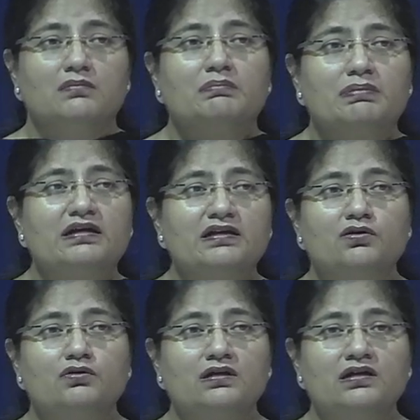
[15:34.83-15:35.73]
building a
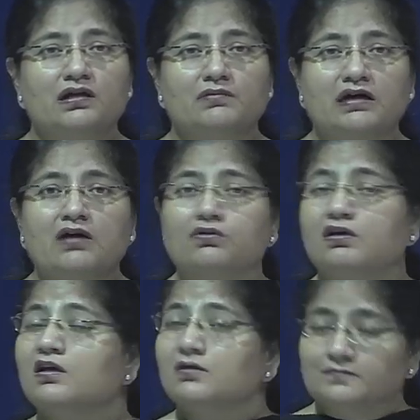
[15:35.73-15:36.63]
road and coming out.
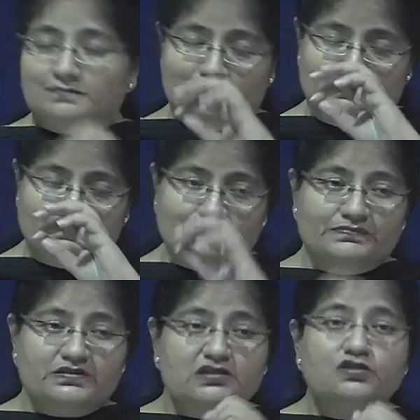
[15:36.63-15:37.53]

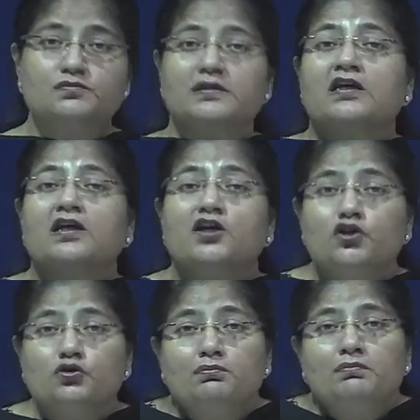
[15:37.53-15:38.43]
Excuse me.
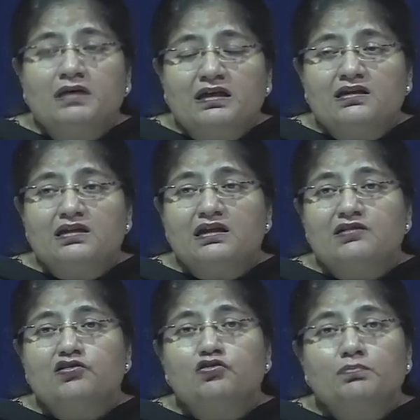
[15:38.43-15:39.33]
You may
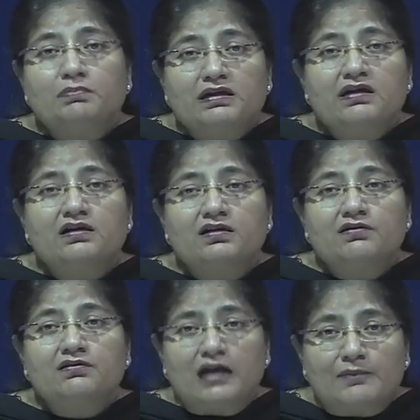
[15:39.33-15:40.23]
need to build a
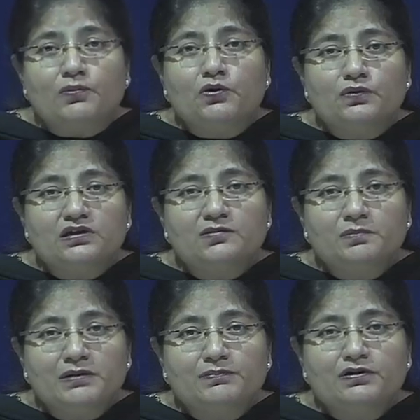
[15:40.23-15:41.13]
rapport with the
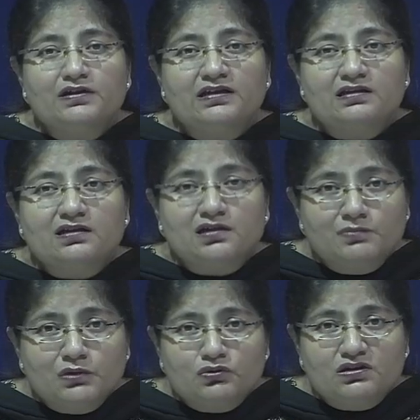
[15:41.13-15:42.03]
people in the
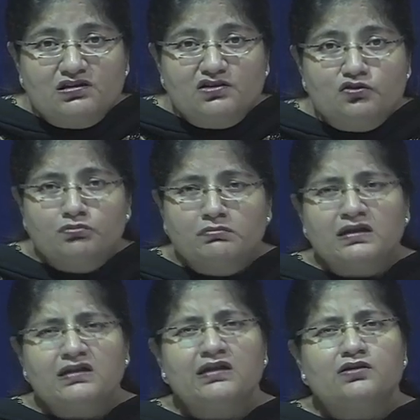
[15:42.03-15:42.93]
community. You may
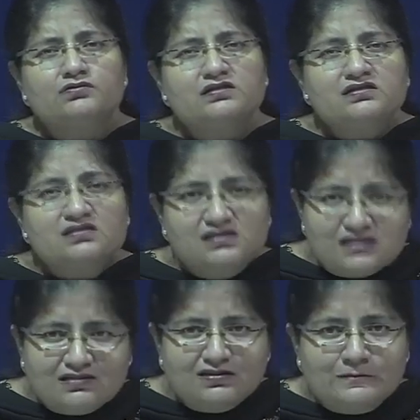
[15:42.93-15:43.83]
need to just sit,